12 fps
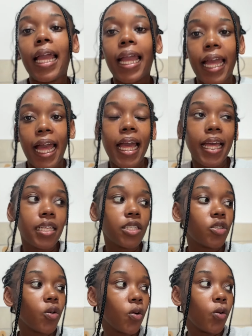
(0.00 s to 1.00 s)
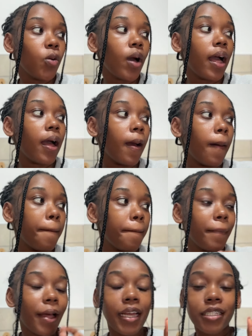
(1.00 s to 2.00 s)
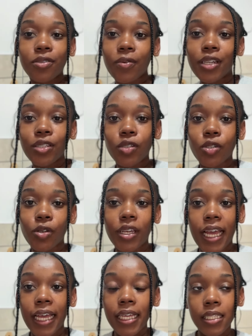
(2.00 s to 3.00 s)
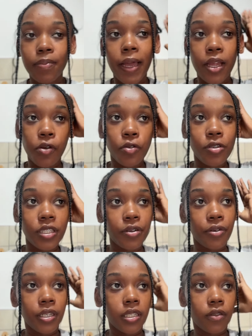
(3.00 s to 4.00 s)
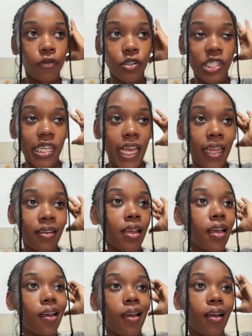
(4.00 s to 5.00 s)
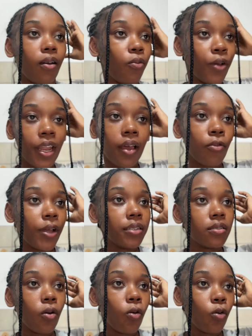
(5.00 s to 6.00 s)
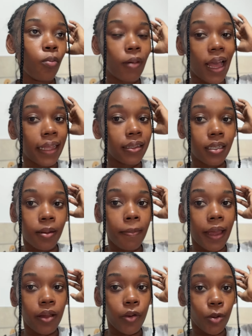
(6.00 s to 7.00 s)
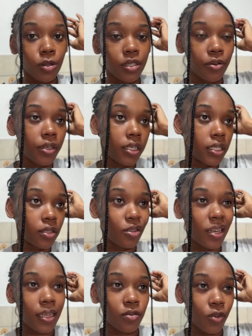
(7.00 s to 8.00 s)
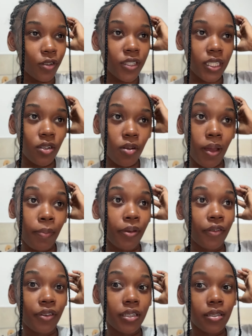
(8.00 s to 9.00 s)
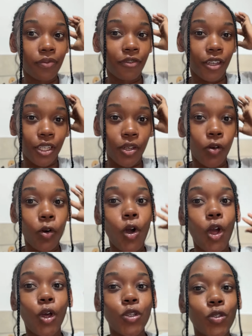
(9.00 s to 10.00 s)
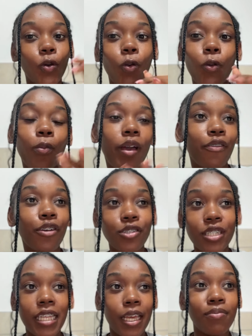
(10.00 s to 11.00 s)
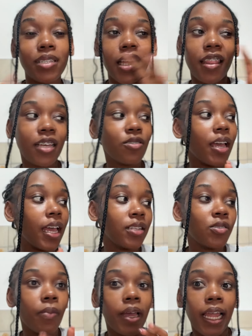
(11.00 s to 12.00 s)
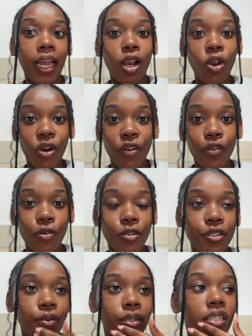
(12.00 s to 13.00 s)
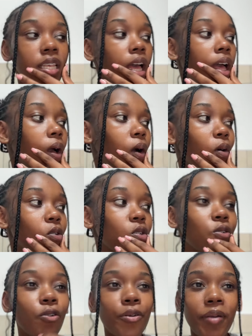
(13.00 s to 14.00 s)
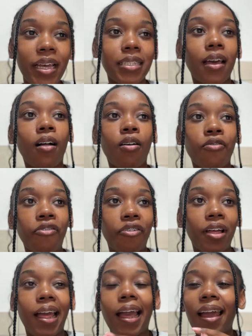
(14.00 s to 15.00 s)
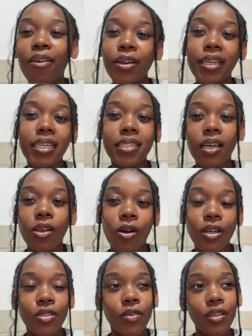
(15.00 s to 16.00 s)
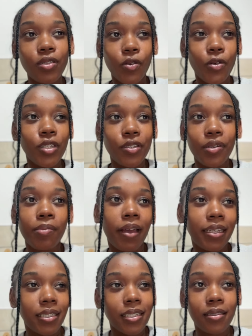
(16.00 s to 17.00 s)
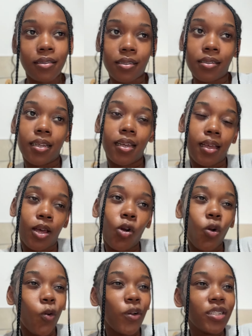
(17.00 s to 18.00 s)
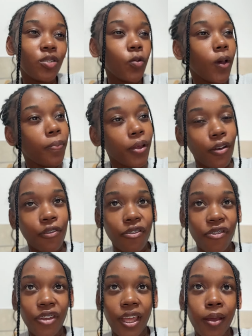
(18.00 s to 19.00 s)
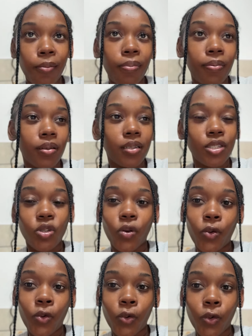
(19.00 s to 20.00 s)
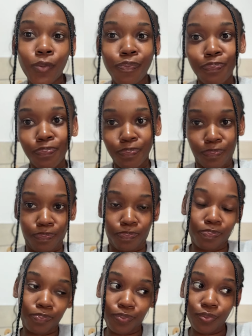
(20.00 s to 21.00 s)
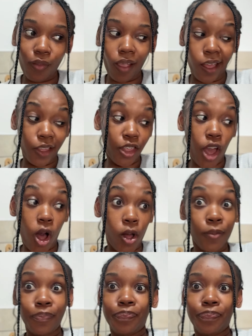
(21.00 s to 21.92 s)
Guys, so I just wanted to show you guys my groceries for Jan. When I went home, I didn't buy groceries. You guys would have seen on my previous video. So my fridge is empty. That's why I had to buy like a lot of groceries. Also, knowing myself, I don't eat a lot. So this grocery might just go into a bit of Feb. So yeah,